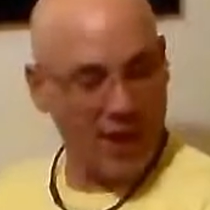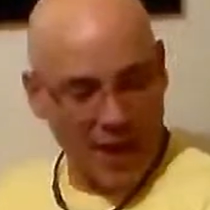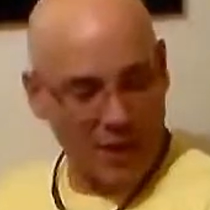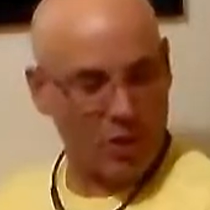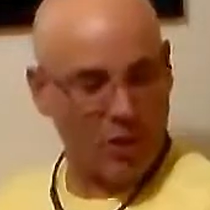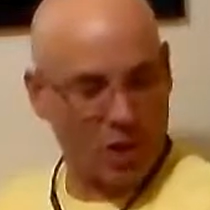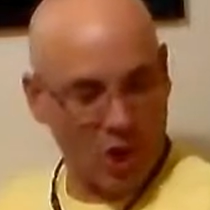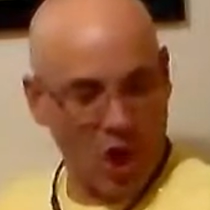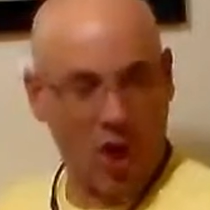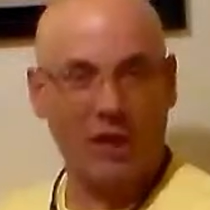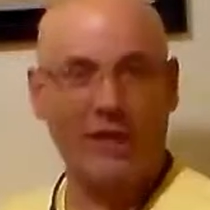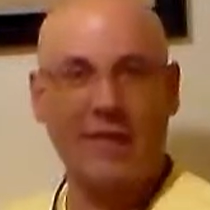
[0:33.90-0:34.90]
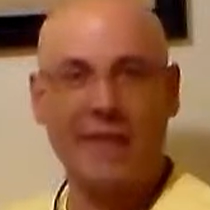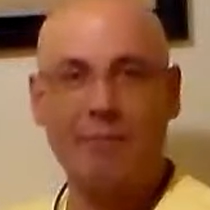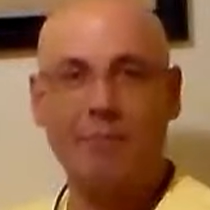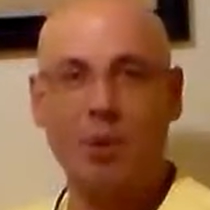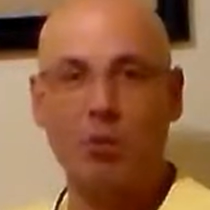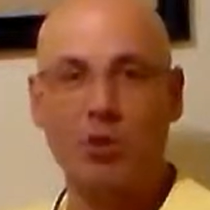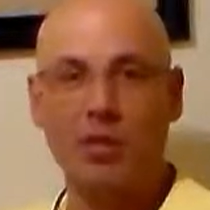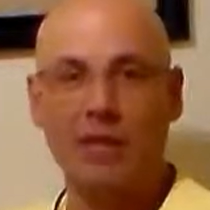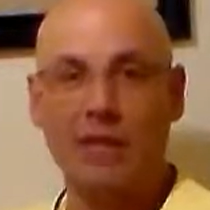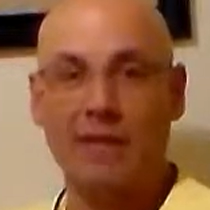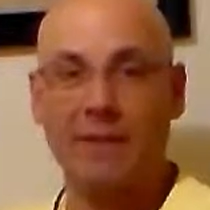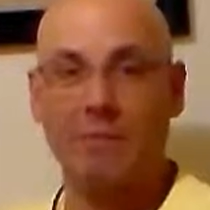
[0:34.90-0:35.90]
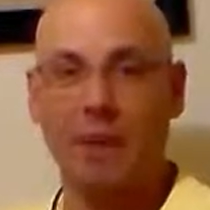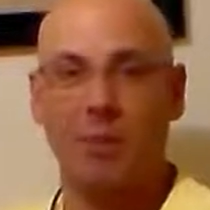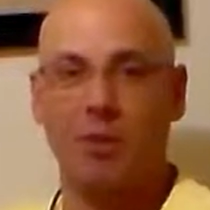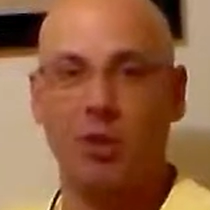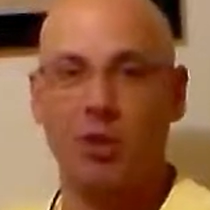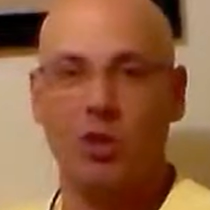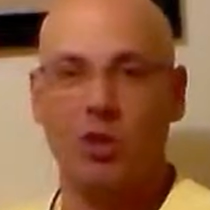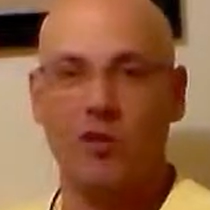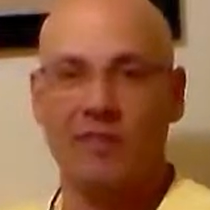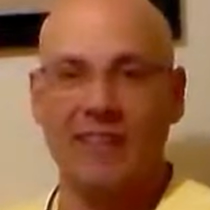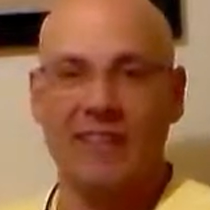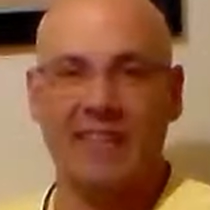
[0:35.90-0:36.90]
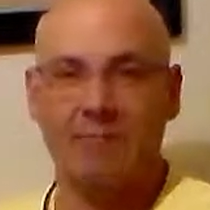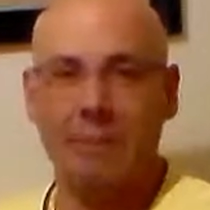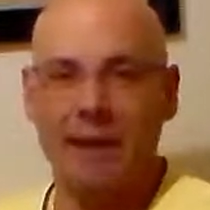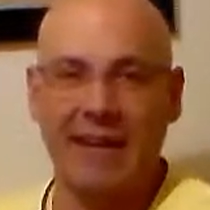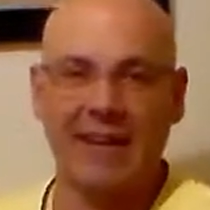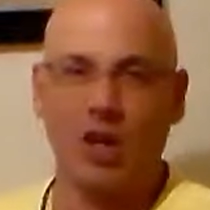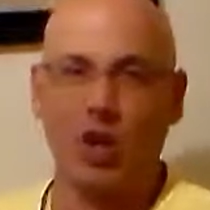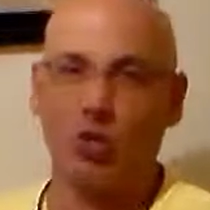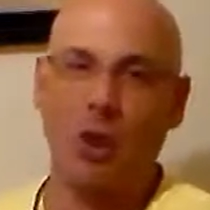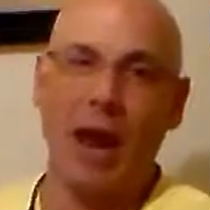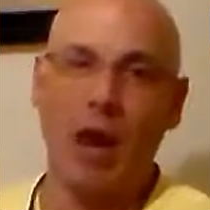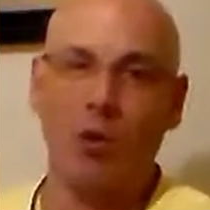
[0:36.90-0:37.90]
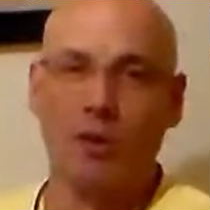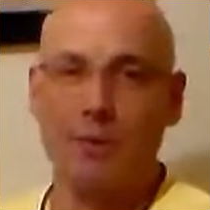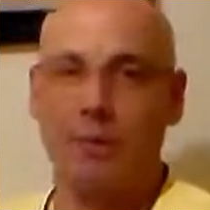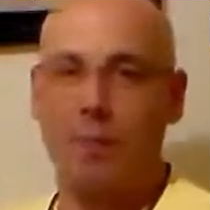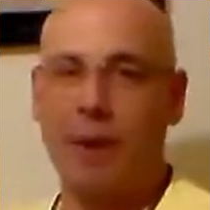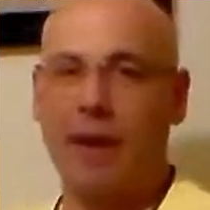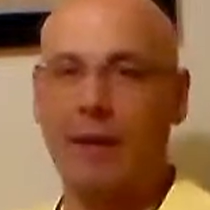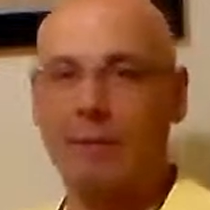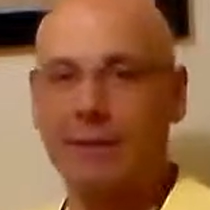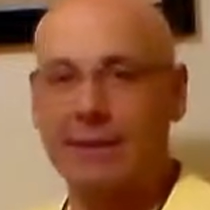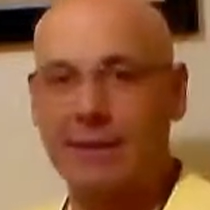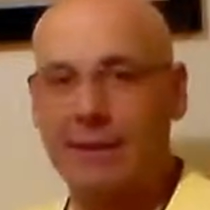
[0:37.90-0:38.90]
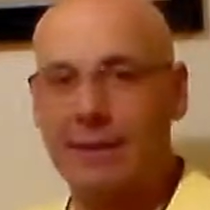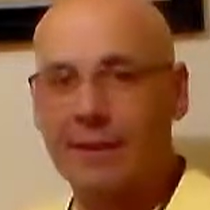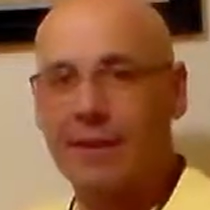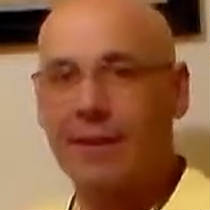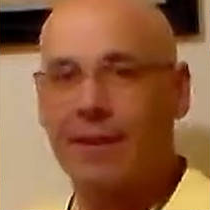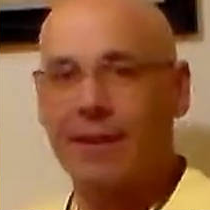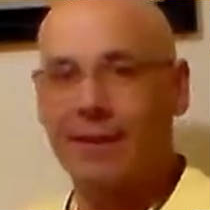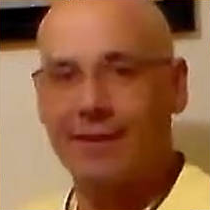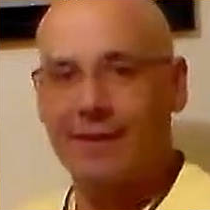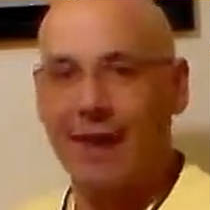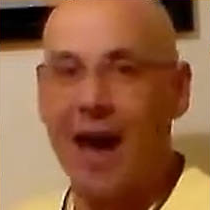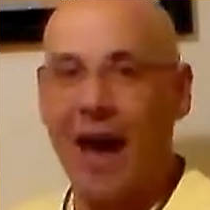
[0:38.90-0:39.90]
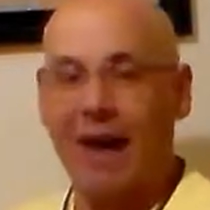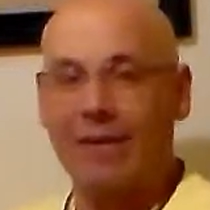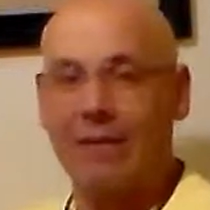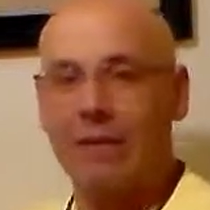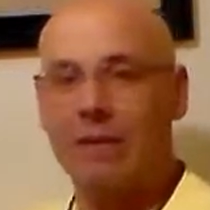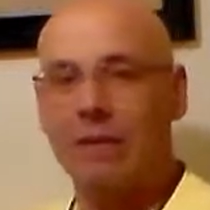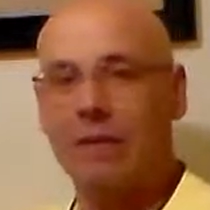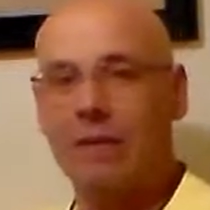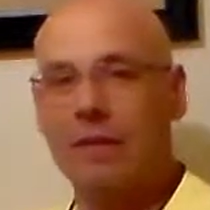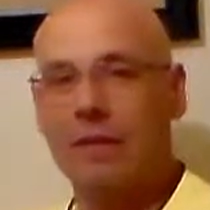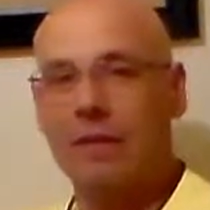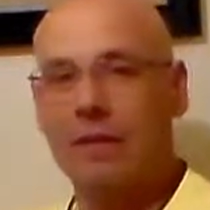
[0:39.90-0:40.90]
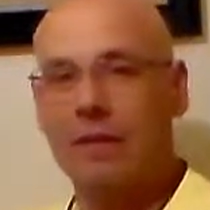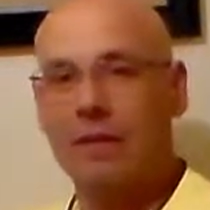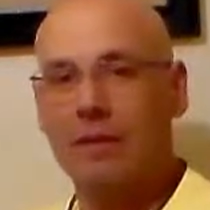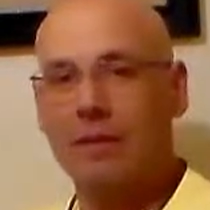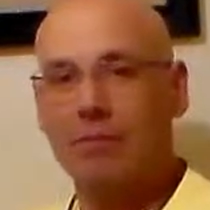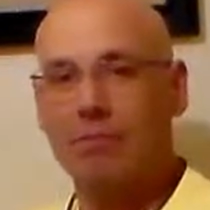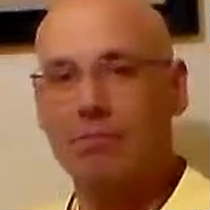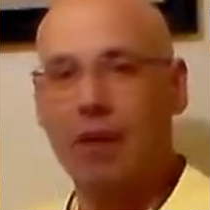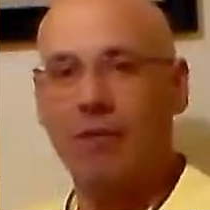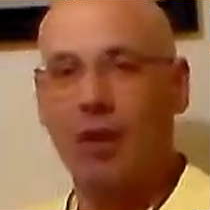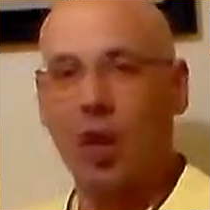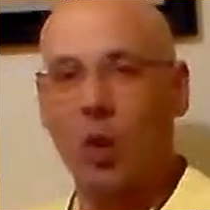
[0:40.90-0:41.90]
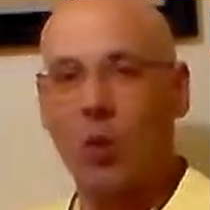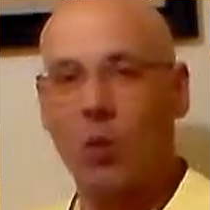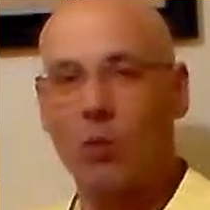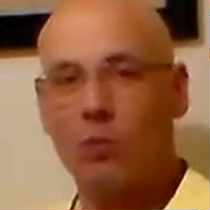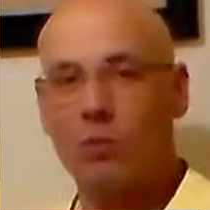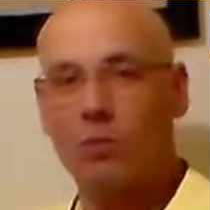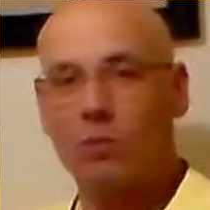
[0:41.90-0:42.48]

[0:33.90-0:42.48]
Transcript: we're not going to call it Hippo Chili. Then people are going to start thinking it's made out of ground hippopotamus, and it's not. It's buffalo.